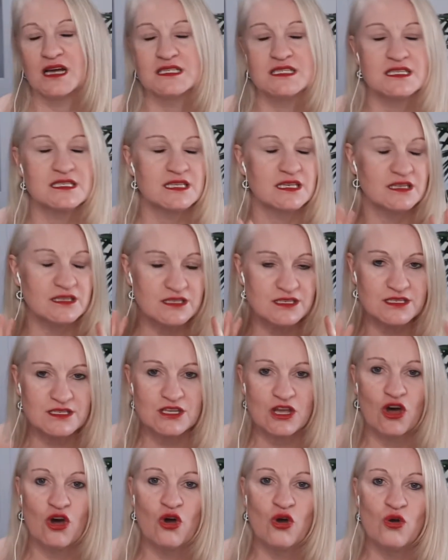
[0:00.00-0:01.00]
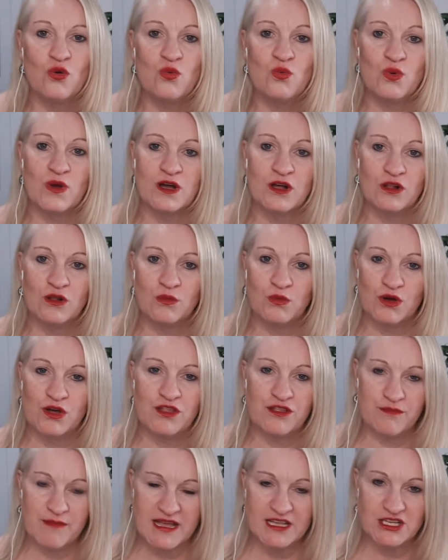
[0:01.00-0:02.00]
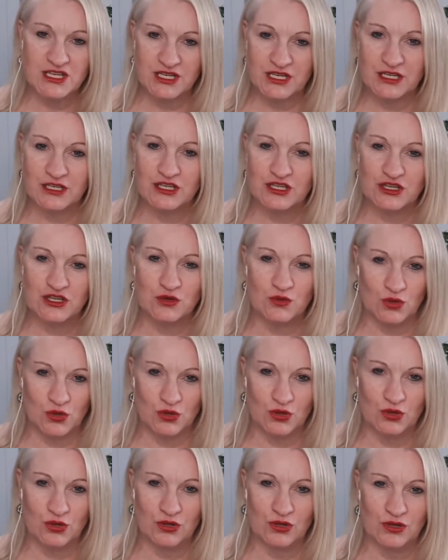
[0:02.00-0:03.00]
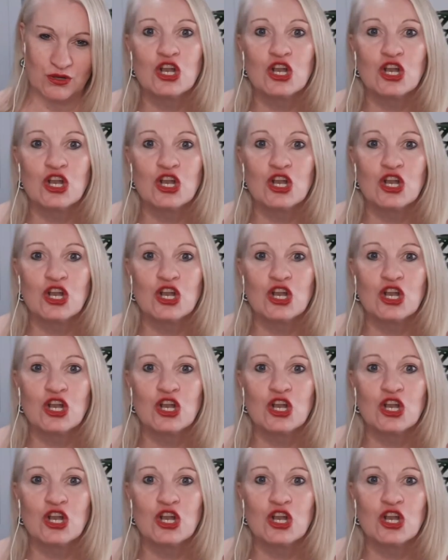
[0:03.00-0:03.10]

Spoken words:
I just think it's so well worth mentioning to you all.